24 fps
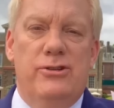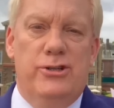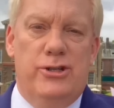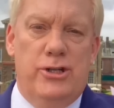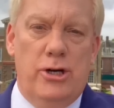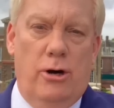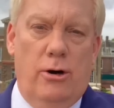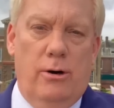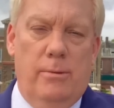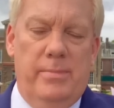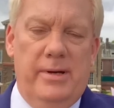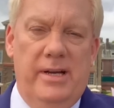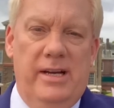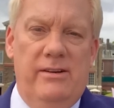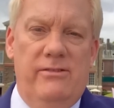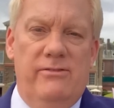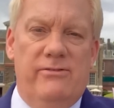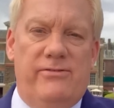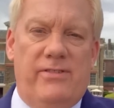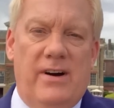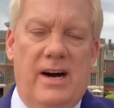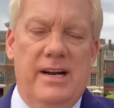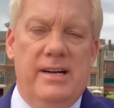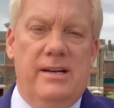job in
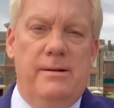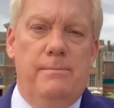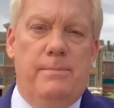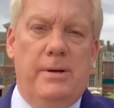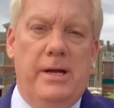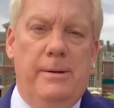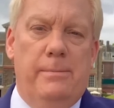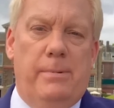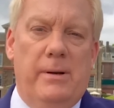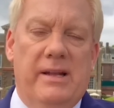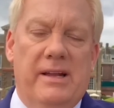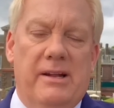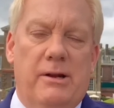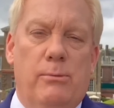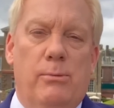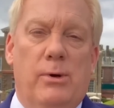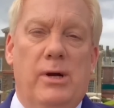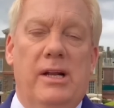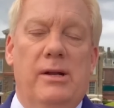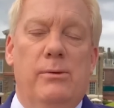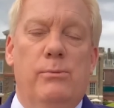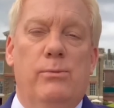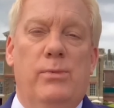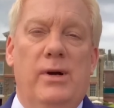finding people that are
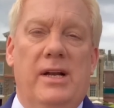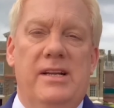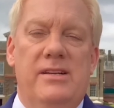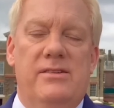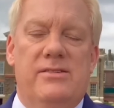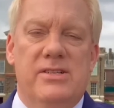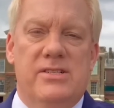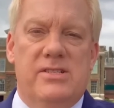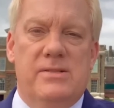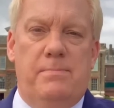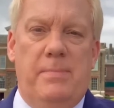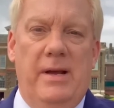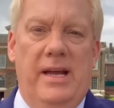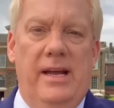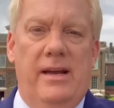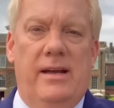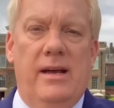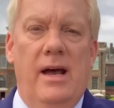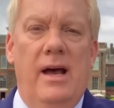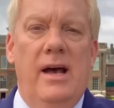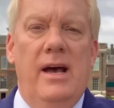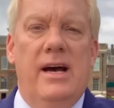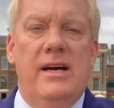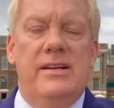willing to speak
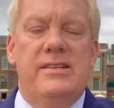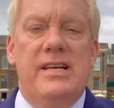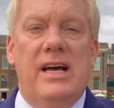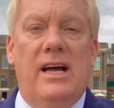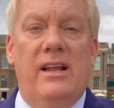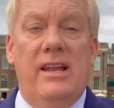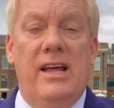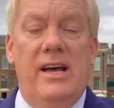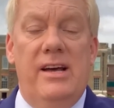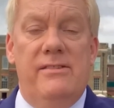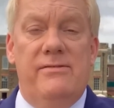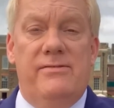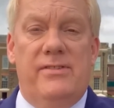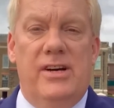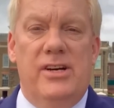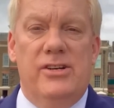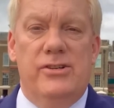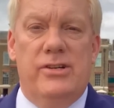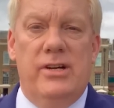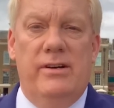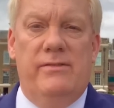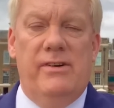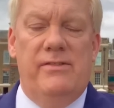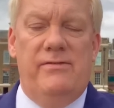and tell their
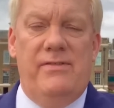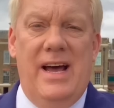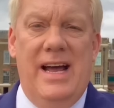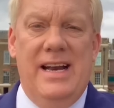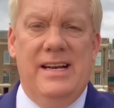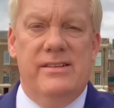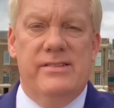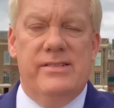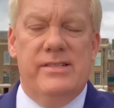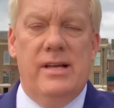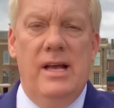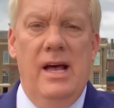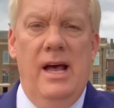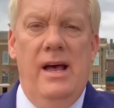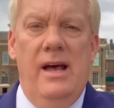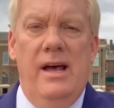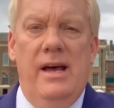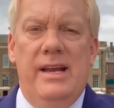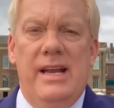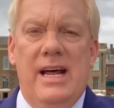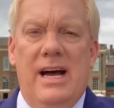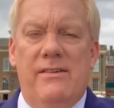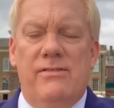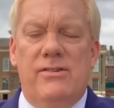version of events.
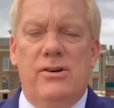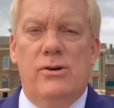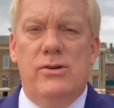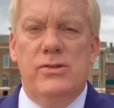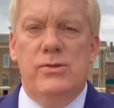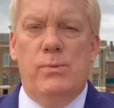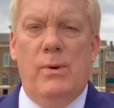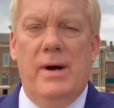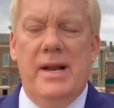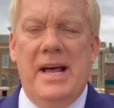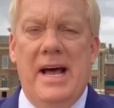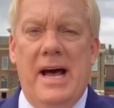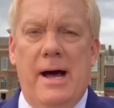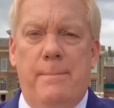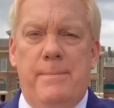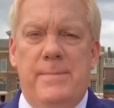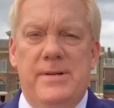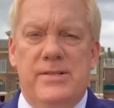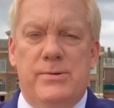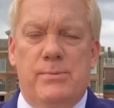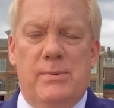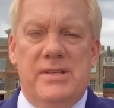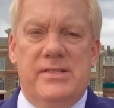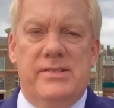Now, of course, what
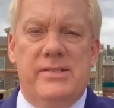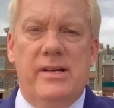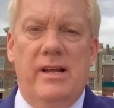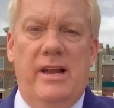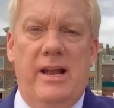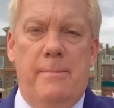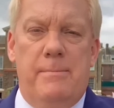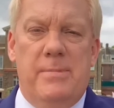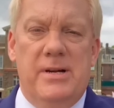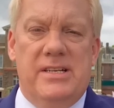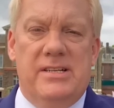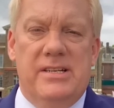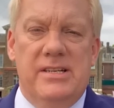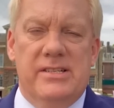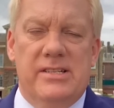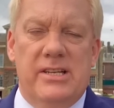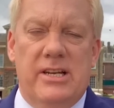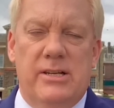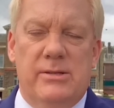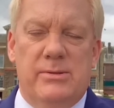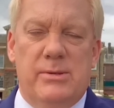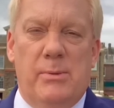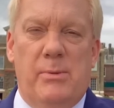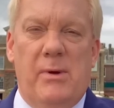happens with celebrities,
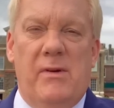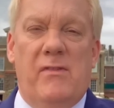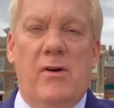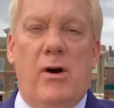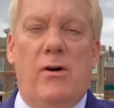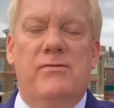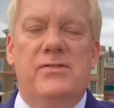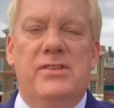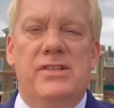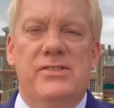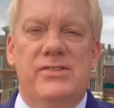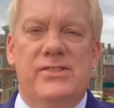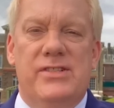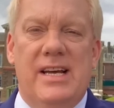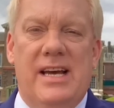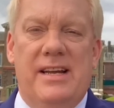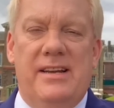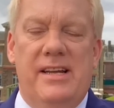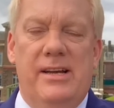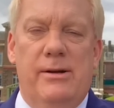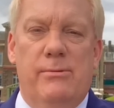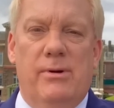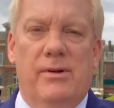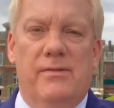and as we've often
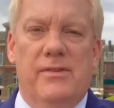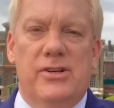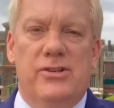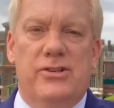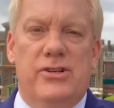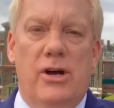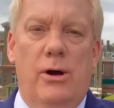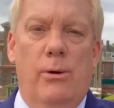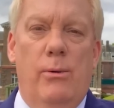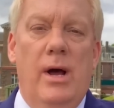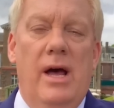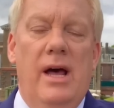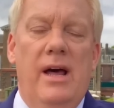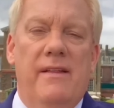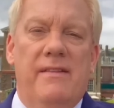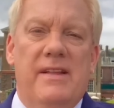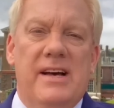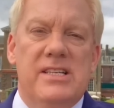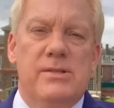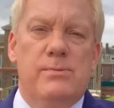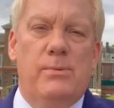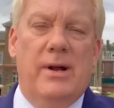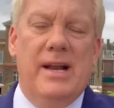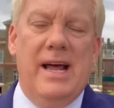said here on the show,
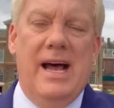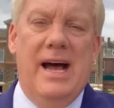that's what